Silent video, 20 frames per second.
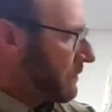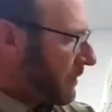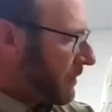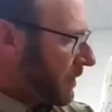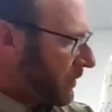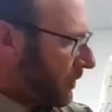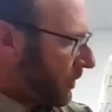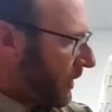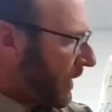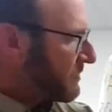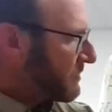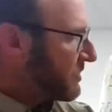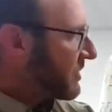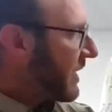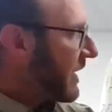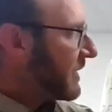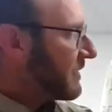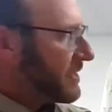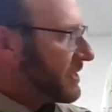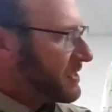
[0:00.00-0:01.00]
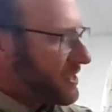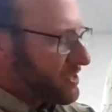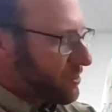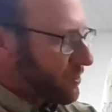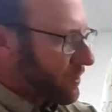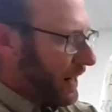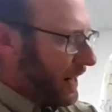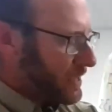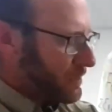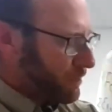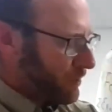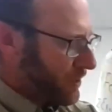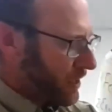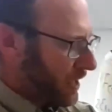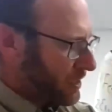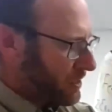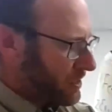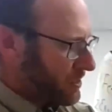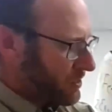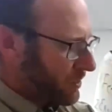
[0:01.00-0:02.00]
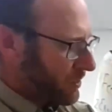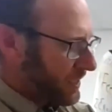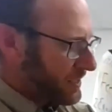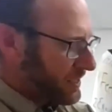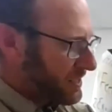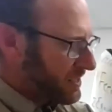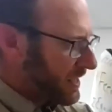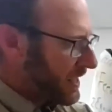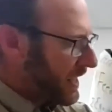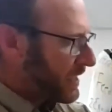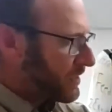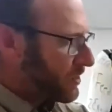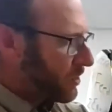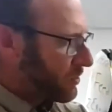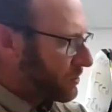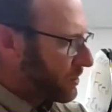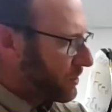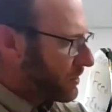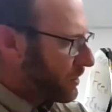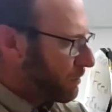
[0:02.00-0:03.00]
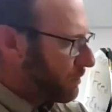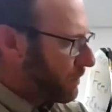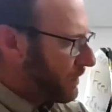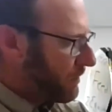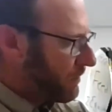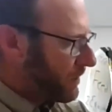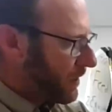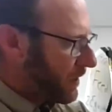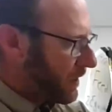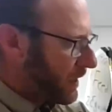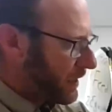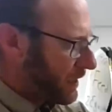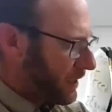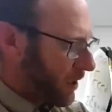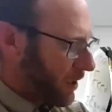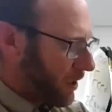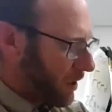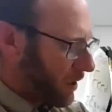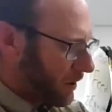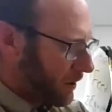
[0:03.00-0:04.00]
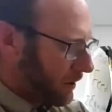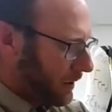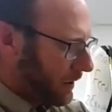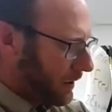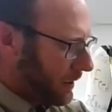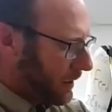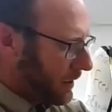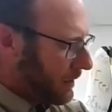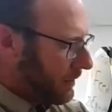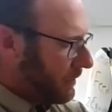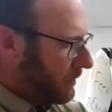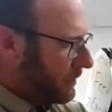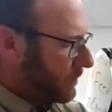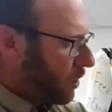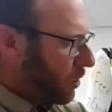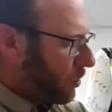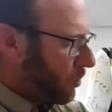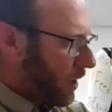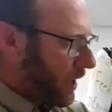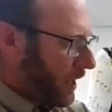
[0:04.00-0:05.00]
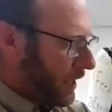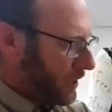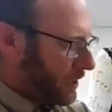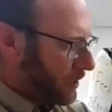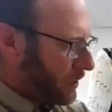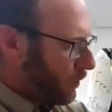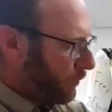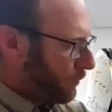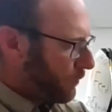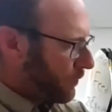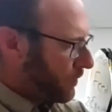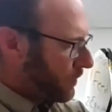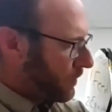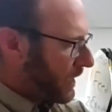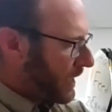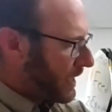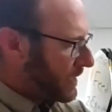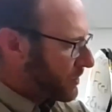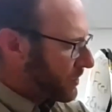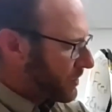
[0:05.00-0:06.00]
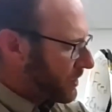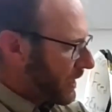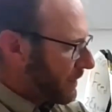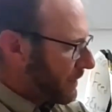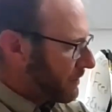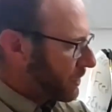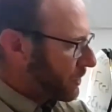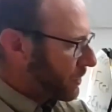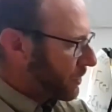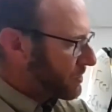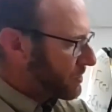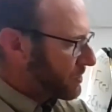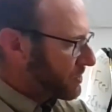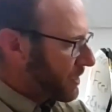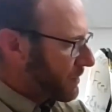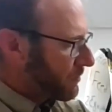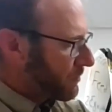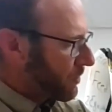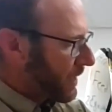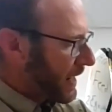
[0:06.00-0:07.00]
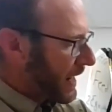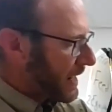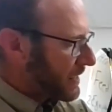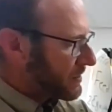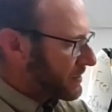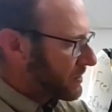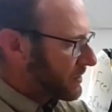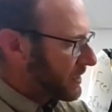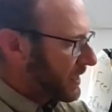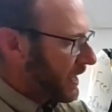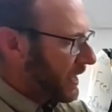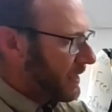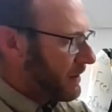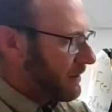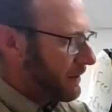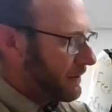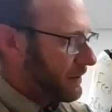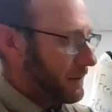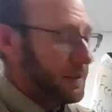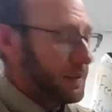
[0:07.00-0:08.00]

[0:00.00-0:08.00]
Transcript: the left side, this is grass production. So let's say I don't turn the pivot on at all. No water, no fertilizer. I'm going to grow some grass. Okay.